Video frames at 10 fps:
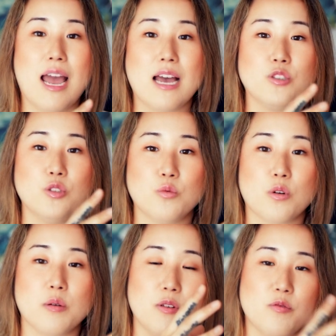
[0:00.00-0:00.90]
as you
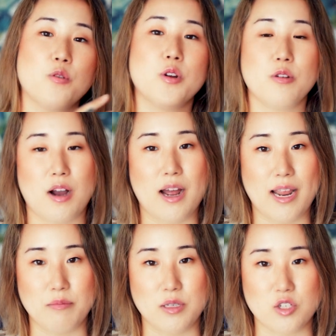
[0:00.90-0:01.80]
were before you caught
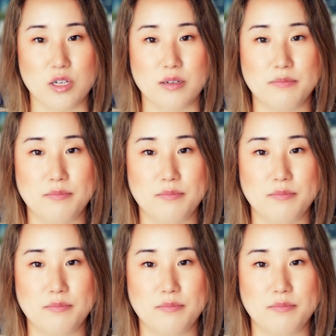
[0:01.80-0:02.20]
amnesia.